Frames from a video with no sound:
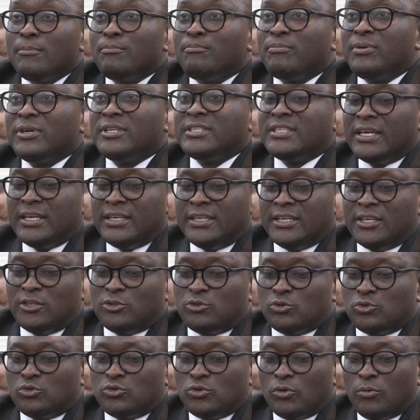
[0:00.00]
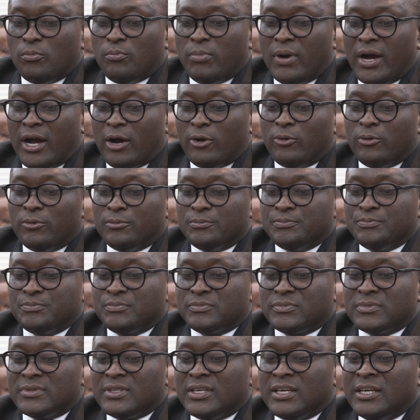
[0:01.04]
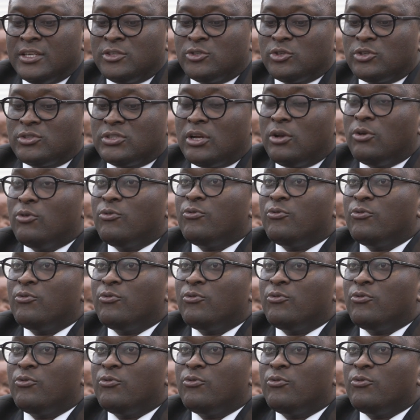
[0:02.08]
Pertaining to tobacco, a total